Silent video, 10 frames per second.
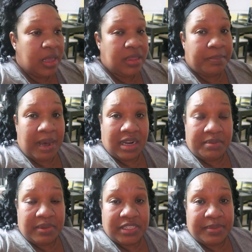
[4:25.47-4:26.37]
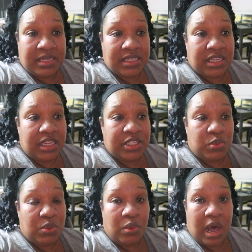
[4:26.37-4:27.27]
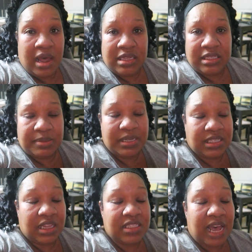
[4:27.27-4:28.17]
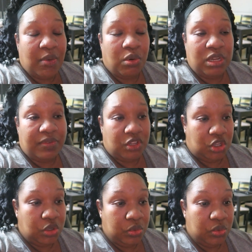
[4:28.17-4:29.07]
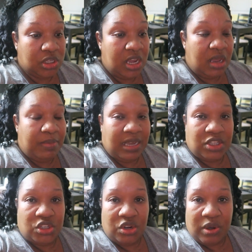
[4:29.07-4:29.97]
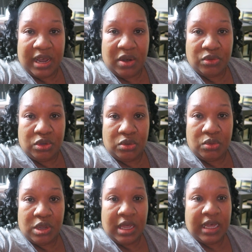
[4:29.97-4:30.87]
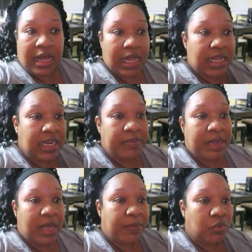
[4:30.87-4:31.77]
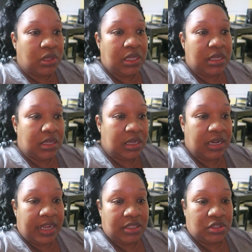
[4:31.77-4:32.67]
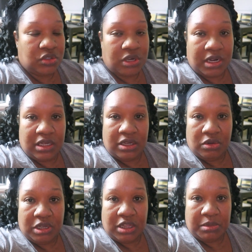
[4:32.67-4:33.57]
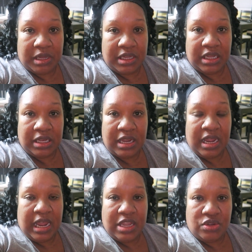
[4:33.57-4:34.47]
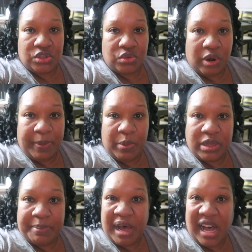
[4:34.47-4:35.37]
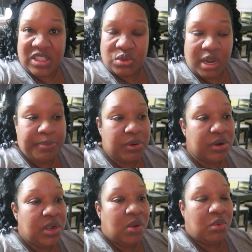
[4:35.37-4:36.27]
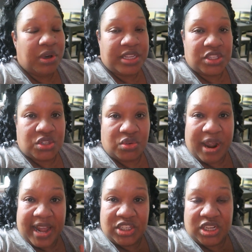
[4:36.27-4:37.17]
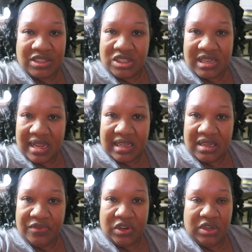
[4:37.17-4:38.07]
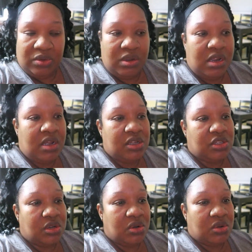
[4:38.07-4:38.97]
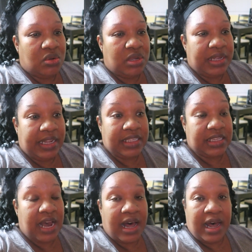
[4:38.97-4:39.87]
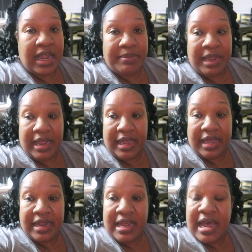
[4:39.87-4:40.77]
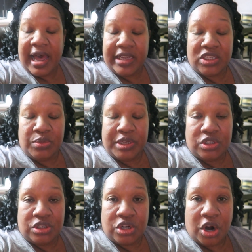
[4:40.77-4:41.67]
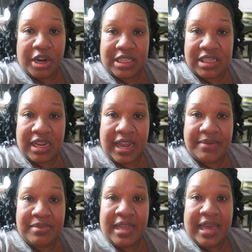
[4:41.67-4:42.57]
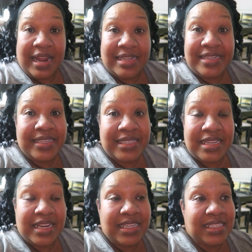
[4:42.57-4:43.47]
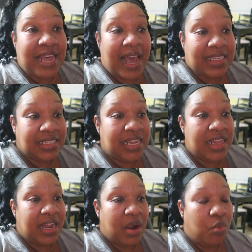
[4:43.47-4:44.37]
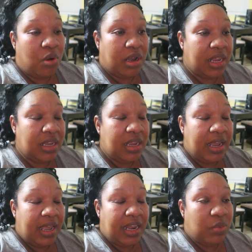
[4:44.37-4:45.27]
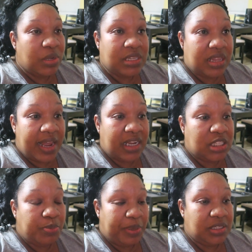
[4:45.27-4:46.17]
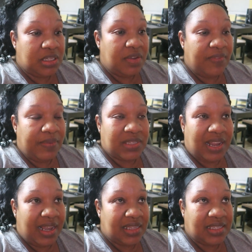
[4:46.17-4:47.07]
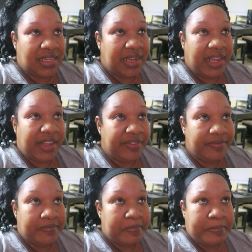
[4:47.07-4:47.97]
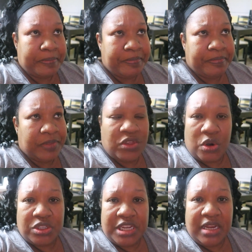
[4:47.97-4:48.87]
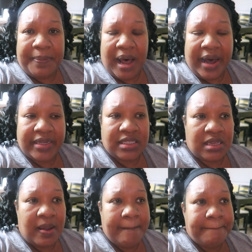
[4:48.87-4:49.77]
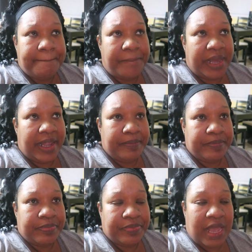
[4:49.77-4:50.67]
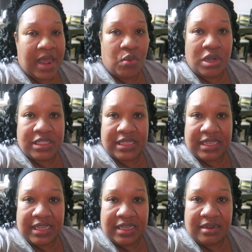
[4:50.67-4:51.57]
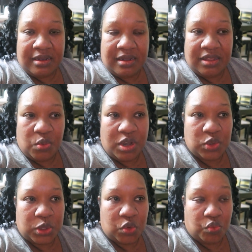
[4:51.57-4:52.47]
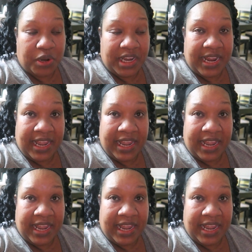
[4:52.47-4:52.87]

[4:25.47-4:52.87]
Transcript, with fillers: the bottom of some of the skillets we some of the skillets I won't even use because you know how you clean them up really good and try to you know get them clean and you scrape it with the pot scraper well it's scratched that's just not good for you so it's time and I actually went to Target tonight and I did see the exact set that I wanted and it wasn't that expensive. It was like a set of 13 pots, but I want to get the ones with the red